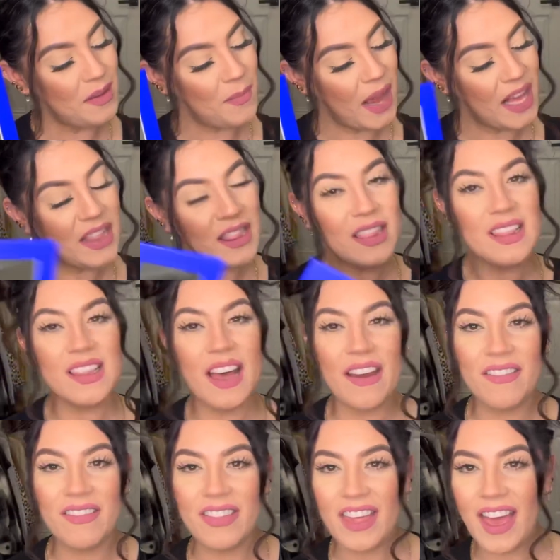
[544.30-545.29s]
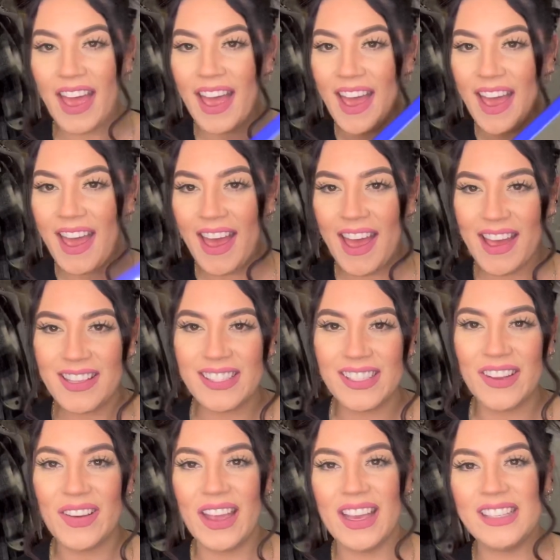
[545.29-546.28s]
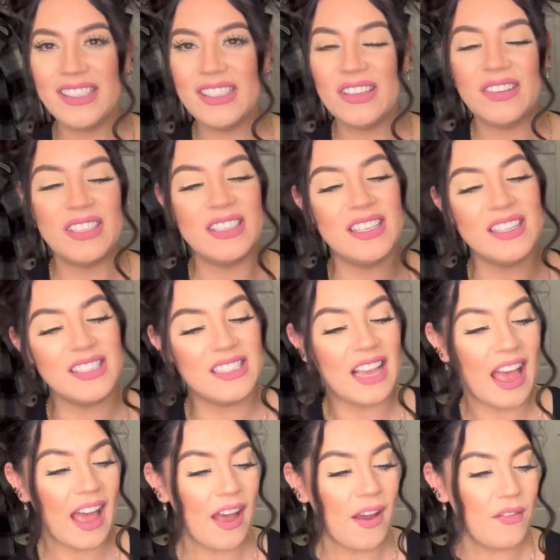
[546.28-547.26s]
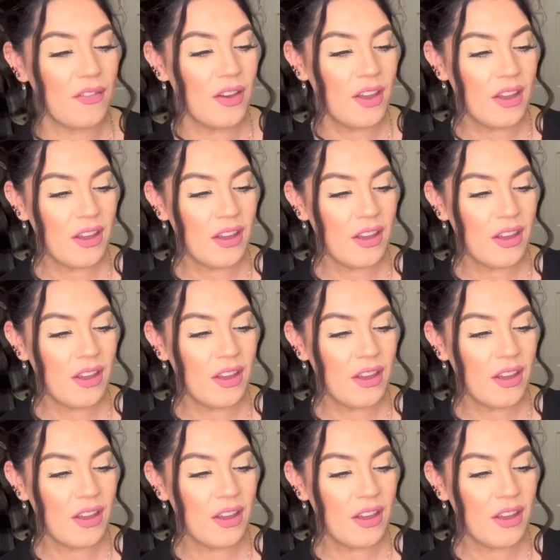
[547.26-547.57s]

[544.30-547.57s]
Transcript: I love that. Okay, so it does have,